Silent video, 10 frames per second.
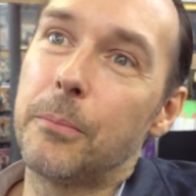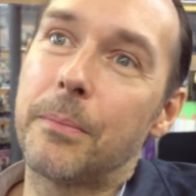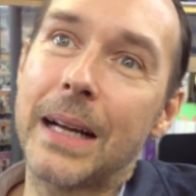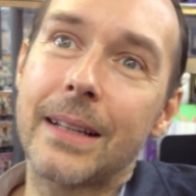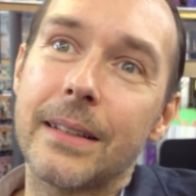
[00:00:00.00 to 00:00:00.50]

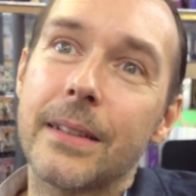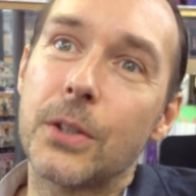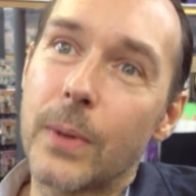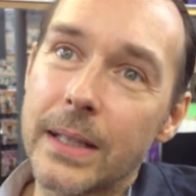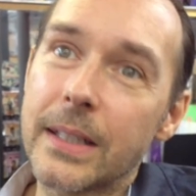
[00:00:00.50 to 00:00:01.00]
back in the
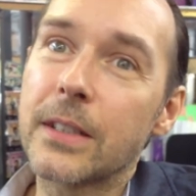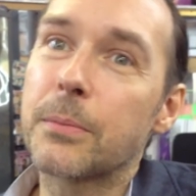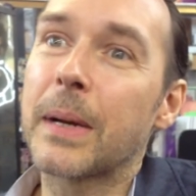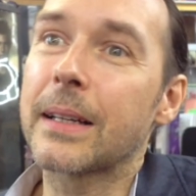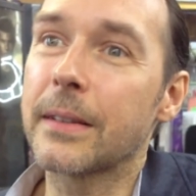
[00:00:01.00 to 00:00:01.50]
20s,
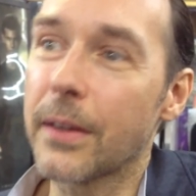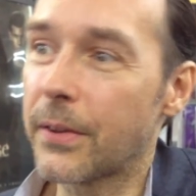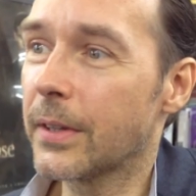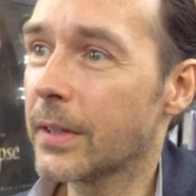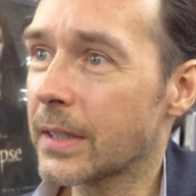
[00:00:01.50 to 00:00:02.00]
back in the
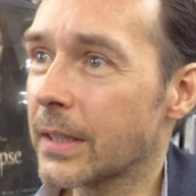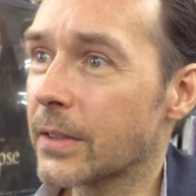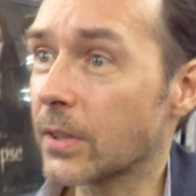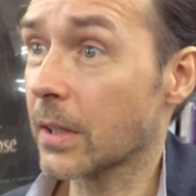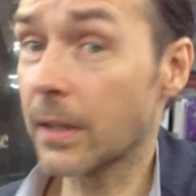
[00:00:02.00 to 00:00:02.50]

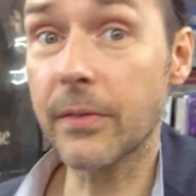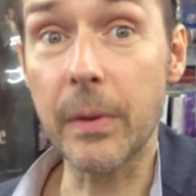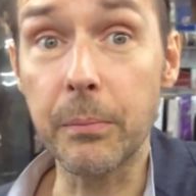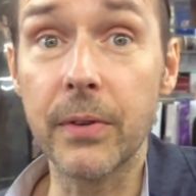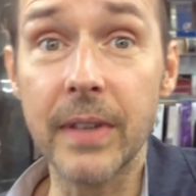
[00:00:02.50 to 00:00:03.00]
30s, a lot of
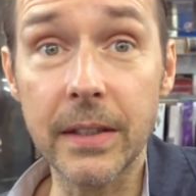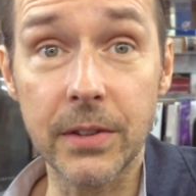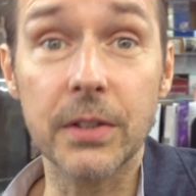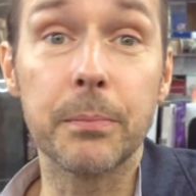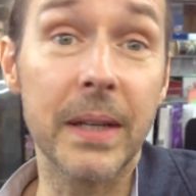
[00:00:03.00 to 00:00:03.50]

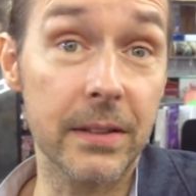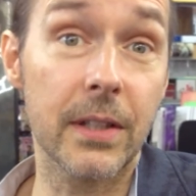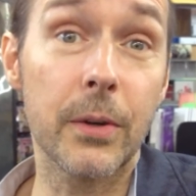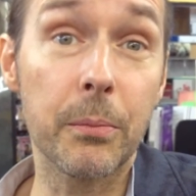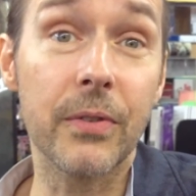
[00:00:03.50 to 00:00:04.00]
improvisers based
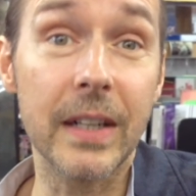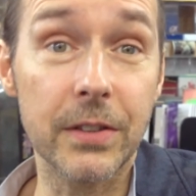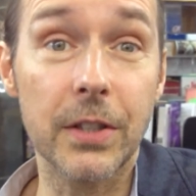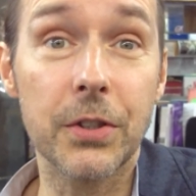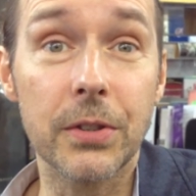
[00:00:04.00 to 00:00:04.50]
their
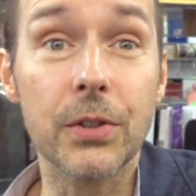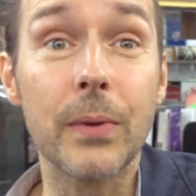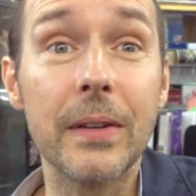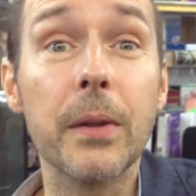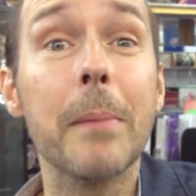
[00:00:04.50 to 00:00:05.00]
improvisations
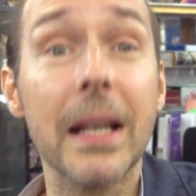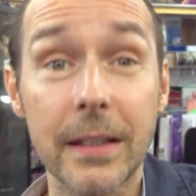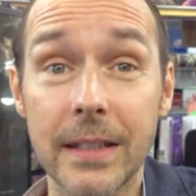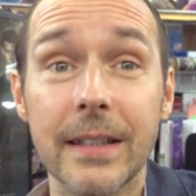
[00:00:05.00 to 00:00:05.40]
around the melody.